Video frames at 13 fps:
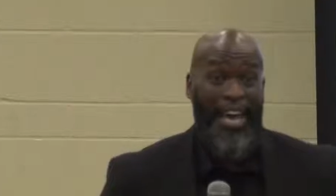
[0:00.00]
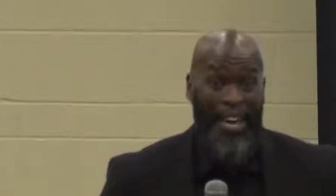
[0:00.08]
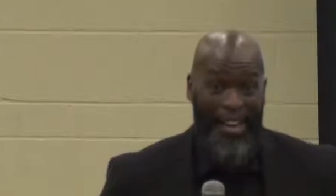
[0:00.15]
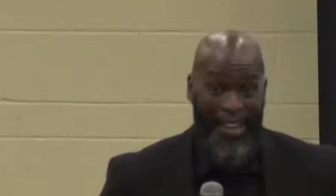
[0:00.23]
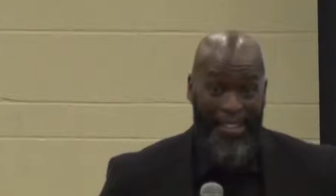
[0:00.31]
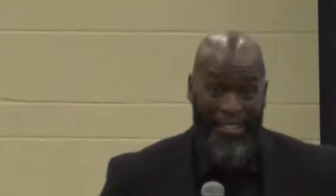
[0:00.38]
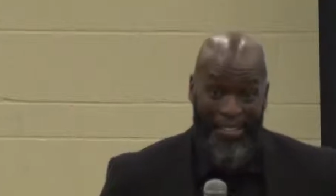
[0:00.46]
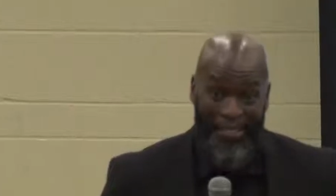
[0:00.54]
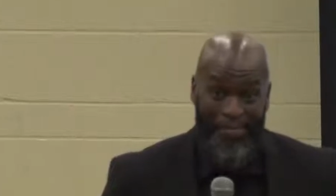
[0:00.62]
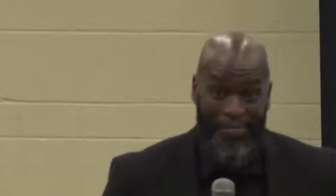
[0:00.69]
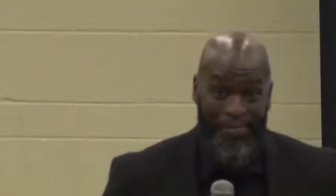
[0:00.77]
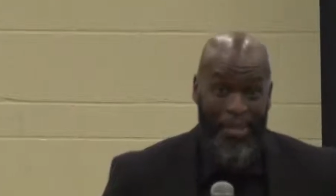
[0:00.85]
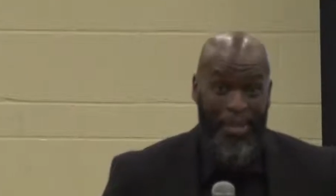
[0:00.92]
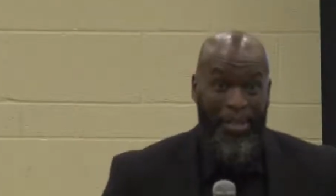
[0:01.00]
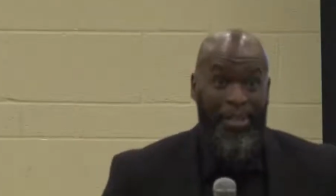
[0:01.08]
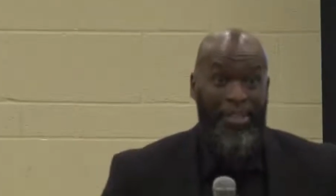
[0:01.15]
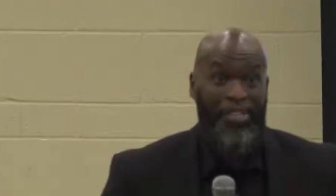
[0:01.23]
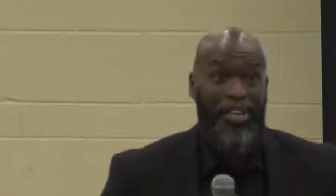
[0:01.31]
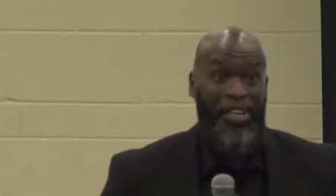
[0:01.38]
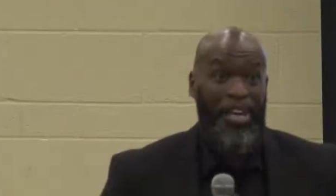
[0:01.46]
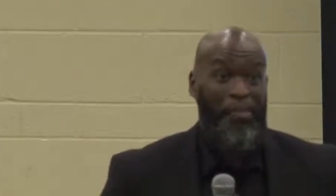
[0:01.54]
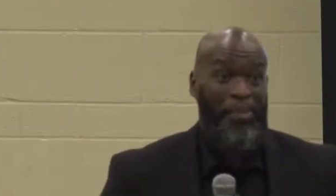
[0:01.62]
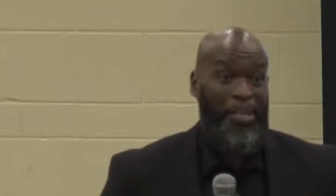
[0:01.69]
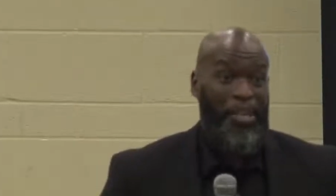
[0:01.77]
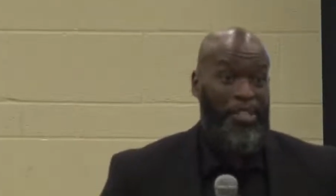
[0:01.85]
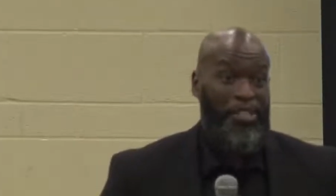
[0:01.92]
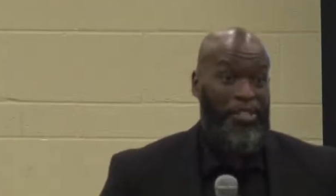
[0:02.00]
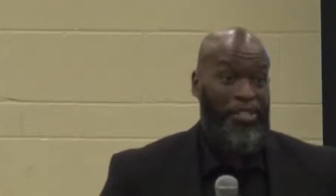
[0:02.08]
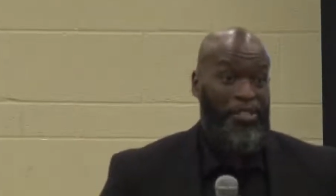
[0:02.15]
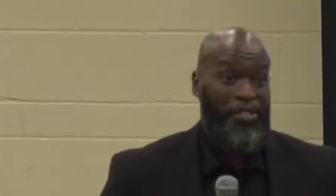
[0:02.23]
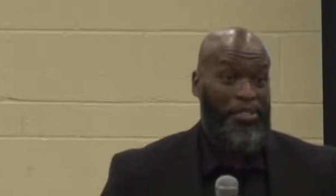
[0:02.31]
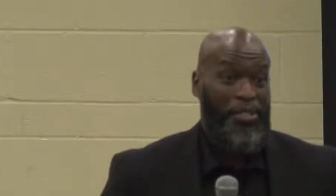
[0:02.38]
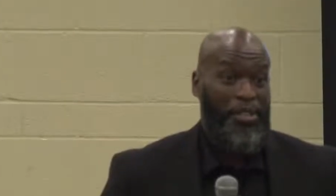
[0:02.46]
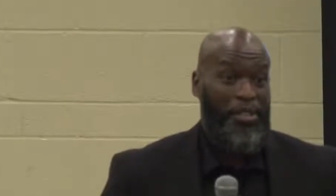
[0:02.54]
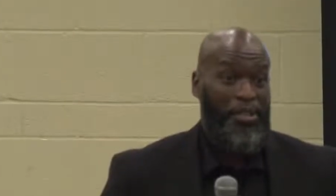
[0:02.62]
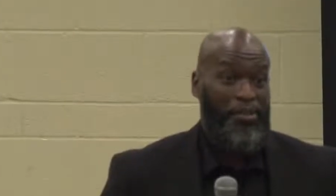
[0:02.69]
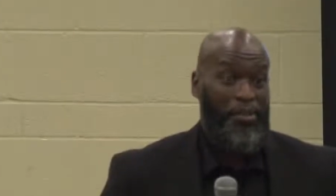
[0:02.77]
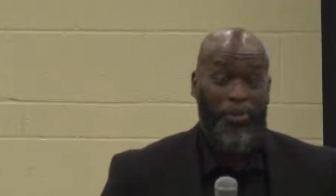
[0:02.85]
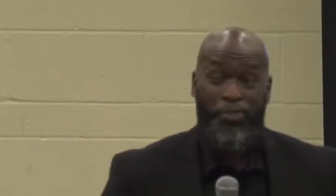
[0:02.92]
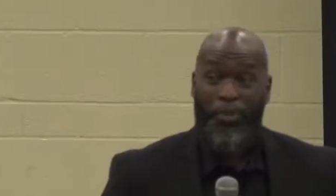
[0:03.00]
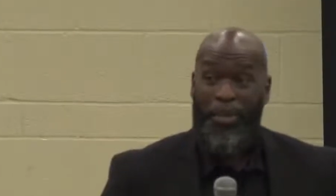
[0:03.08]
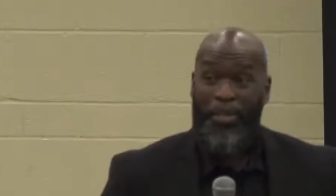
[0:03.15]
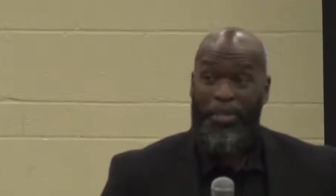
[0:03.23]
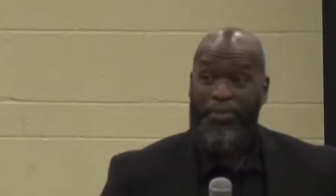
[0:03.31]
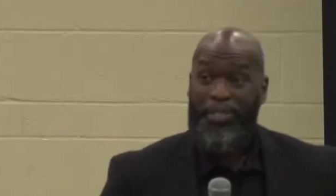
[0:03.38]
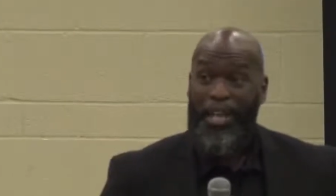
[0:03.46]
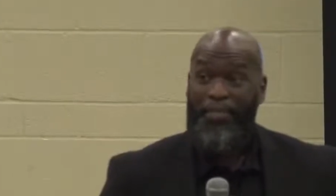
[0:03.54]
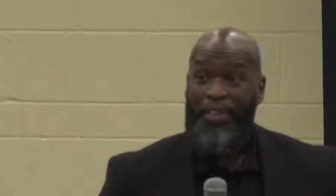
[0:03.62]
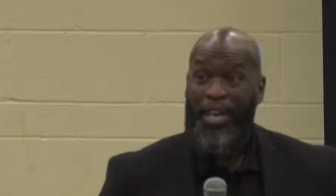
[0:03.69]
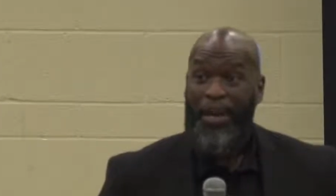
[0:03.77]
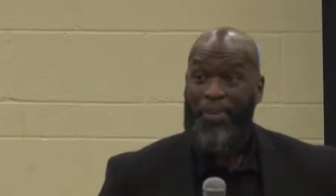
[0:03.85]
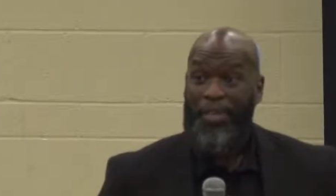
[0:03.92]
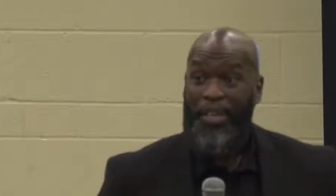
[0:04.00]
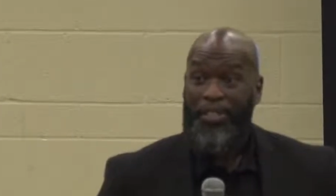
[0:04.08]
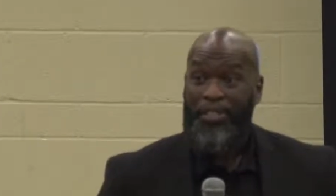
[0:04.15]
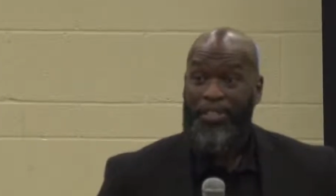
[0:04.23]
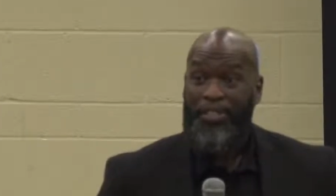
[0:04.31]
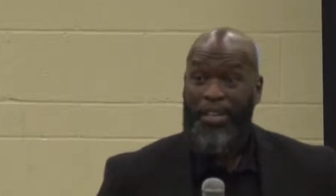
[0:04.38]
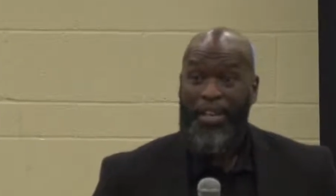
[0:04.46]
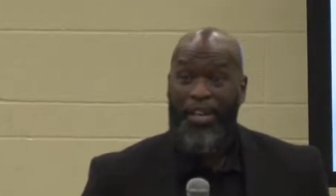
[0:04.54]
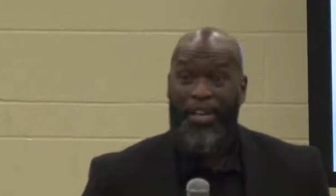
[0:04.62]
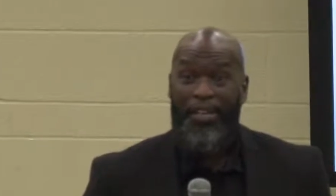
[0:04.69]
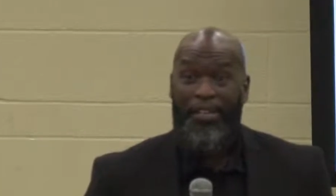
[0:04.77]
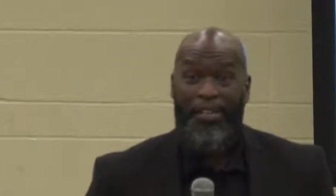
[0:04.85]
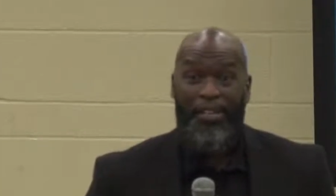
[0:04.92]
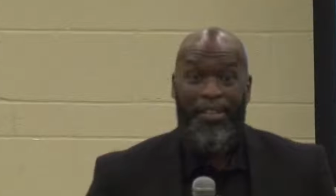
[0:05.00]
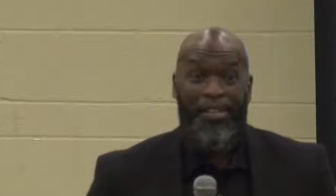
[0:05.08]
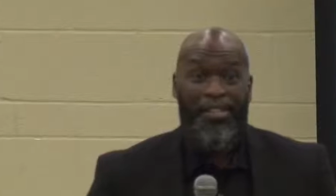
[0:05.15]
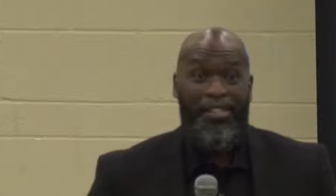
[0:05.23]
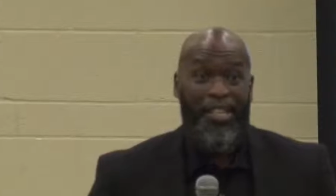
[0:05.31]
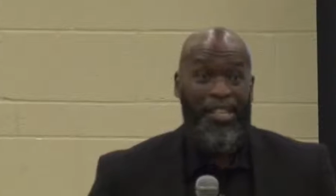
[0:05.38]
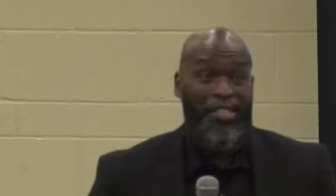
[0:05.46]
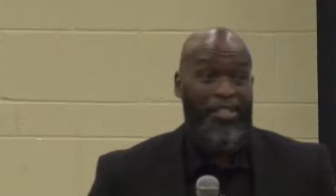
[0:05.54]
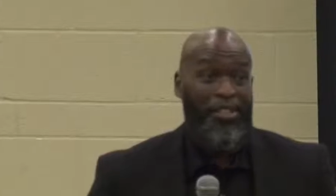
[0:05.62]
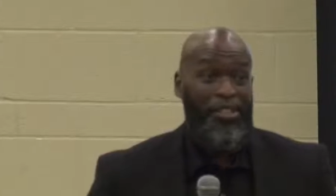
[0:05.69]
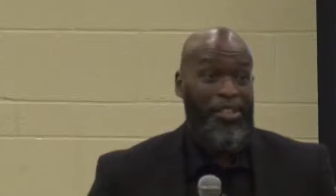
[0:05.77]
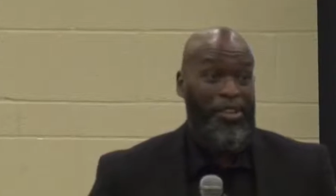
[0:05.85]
died. She had complications. She was pregnant and was having complications, and to get to the